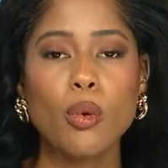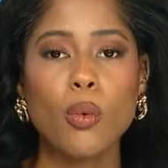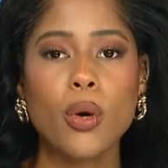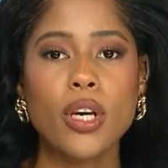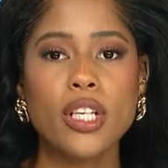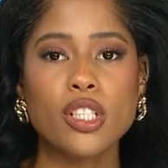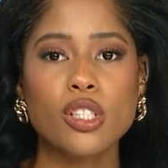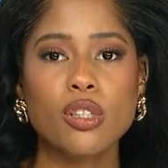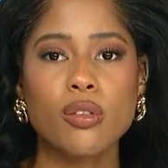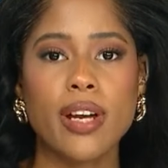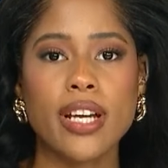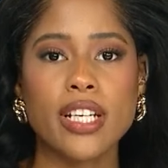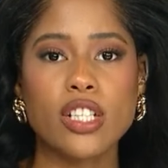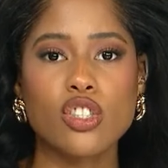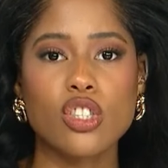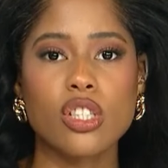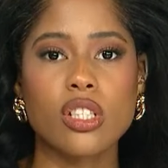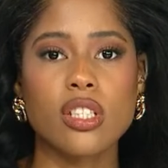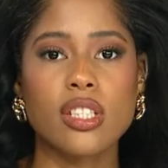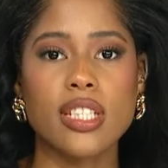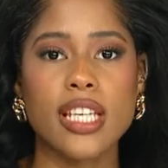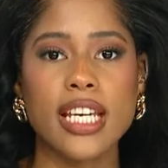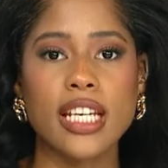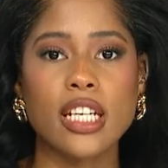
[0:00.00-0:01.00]
One
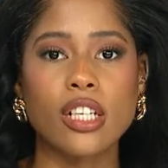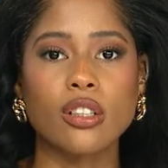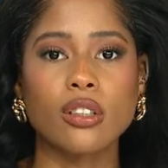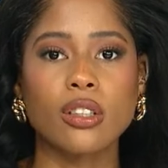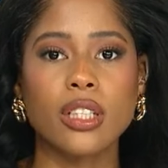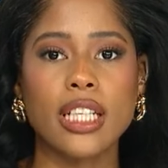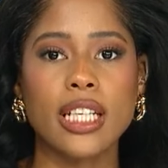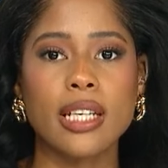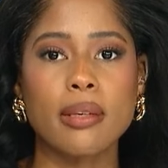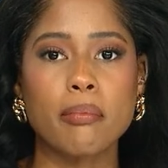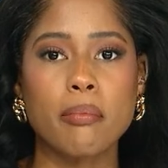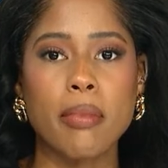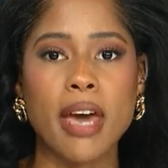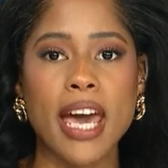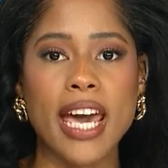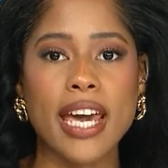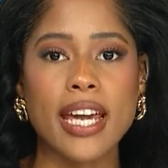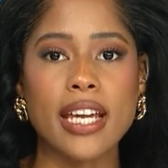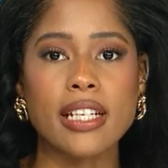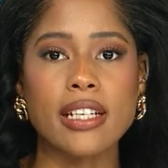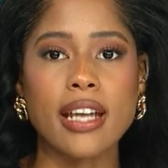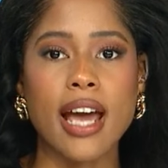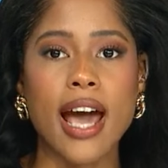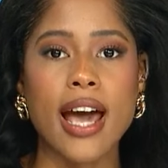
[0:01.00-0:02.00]
Direction singer Liam
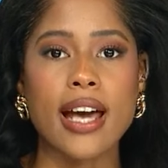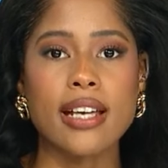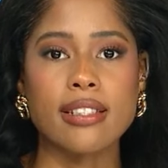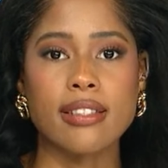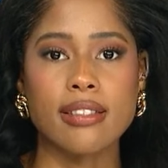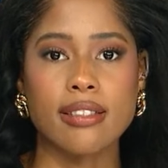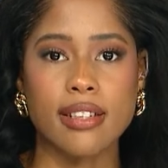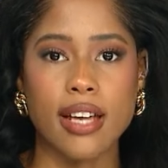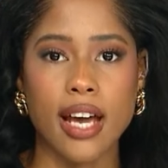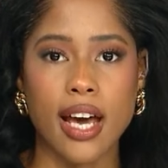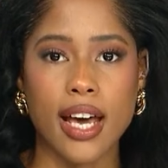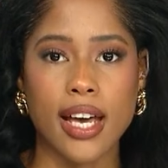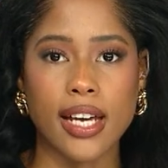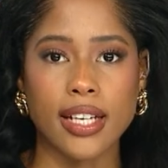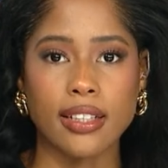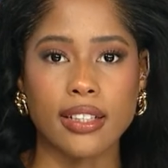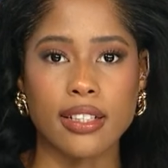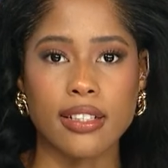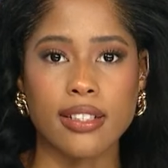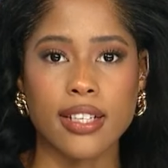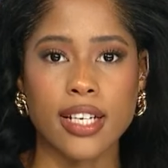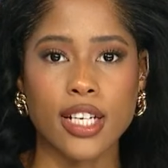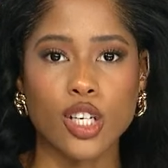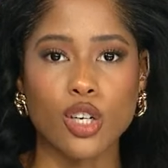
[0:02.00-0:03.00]
Payne has died. The
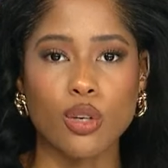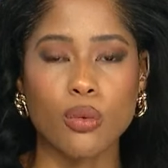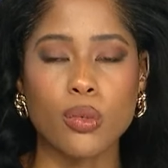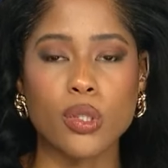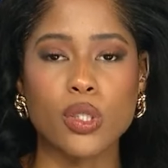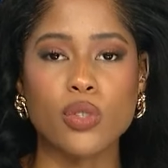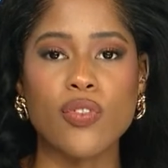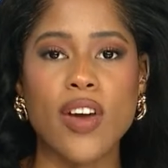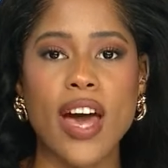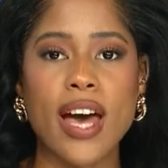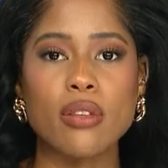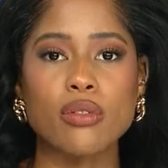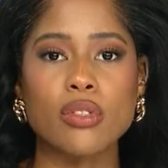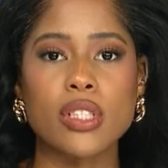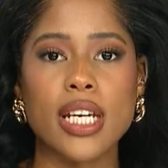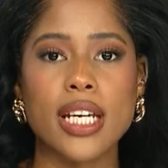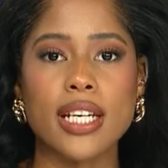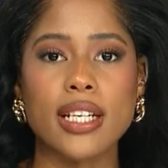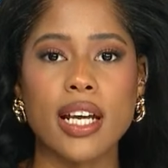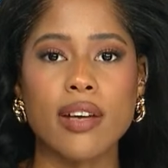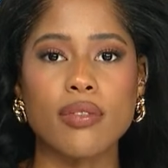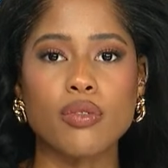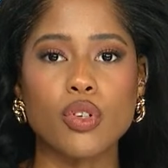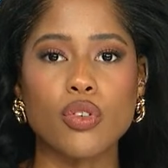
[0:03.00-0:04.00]
singer was found
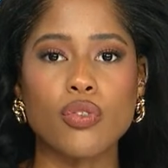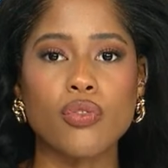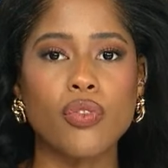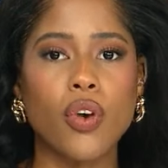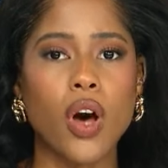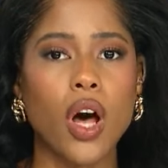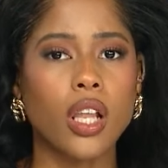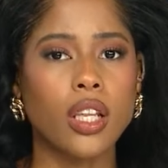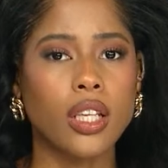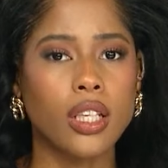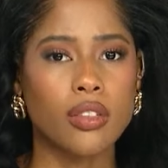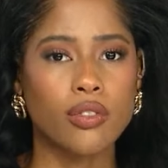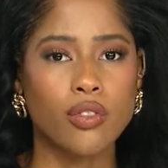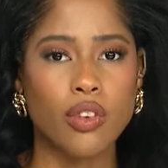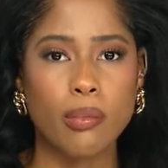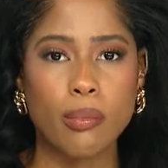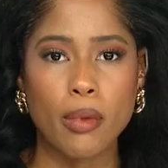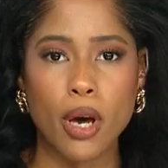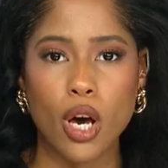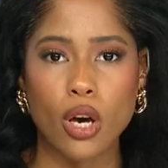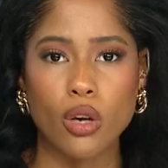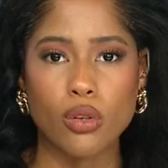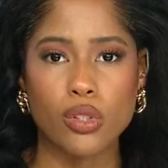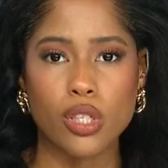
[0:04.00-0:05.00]
dead after falling from
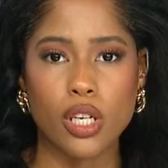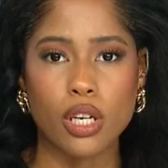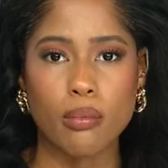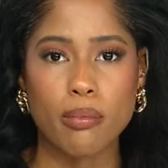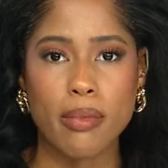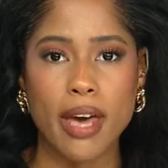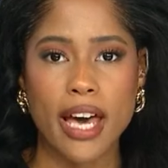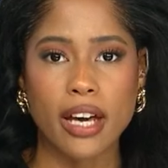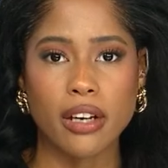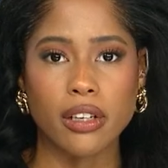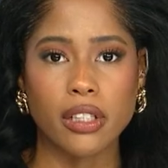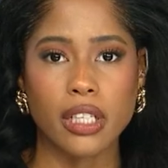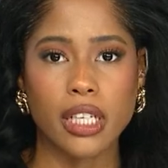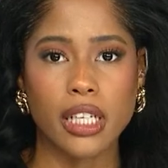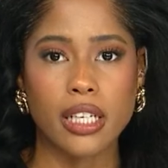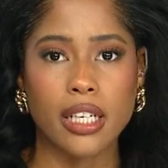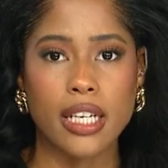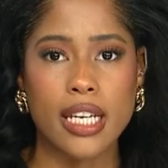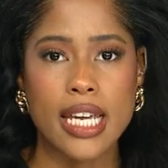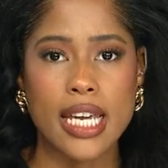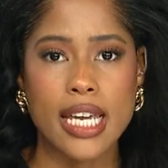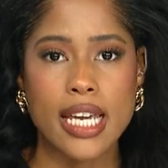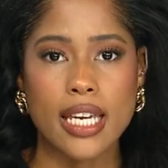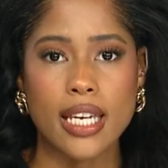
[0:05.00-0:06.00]
a hotel balcony
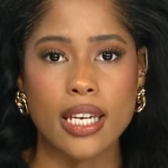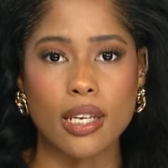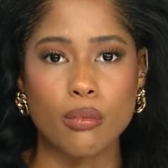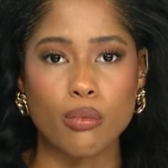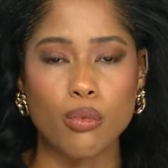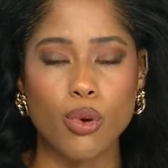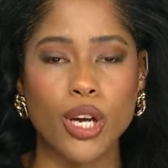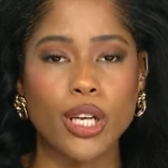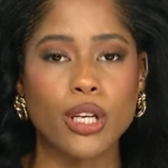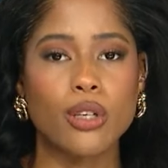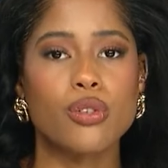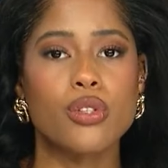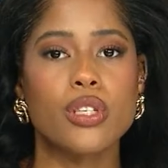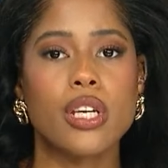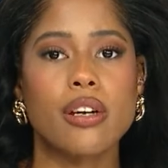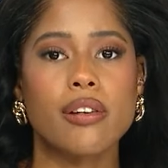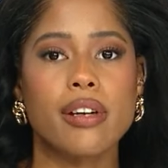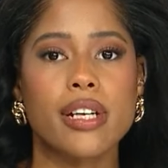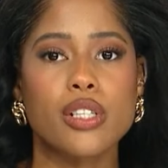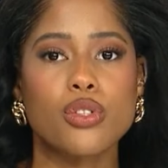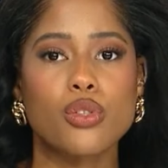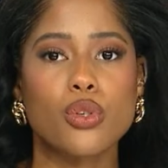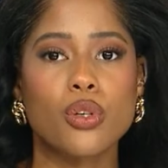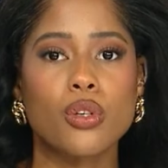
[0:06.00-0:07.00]
in Buenos
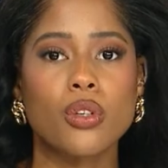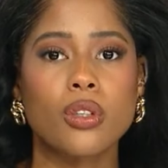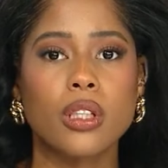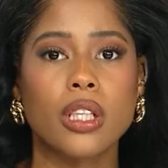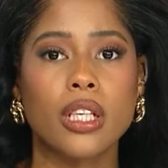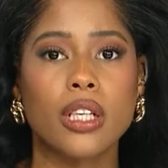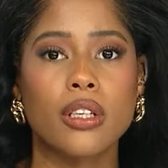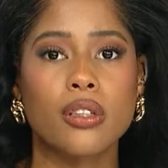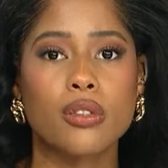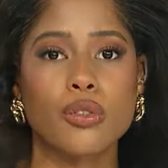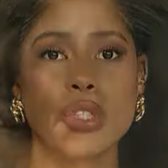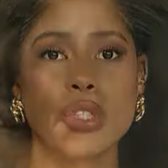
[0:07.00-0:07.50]
Aires earlier